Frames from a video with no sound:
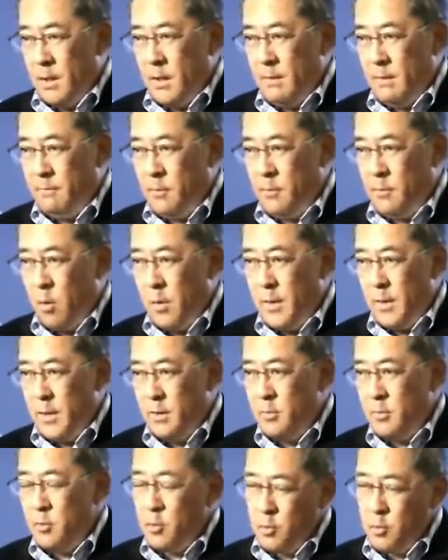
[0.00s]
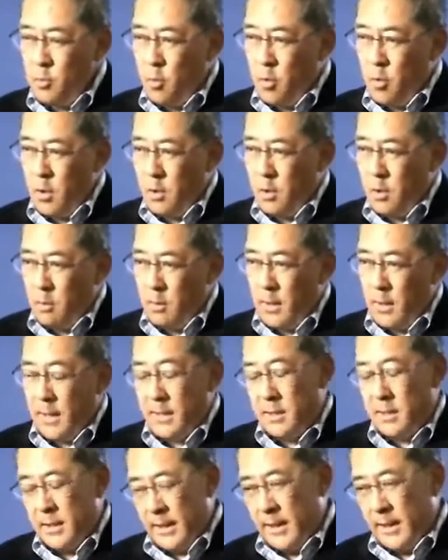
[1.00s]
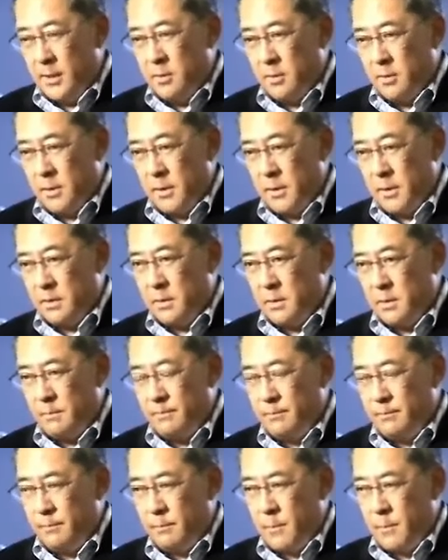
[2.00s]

If you're in New York or Los Angeles,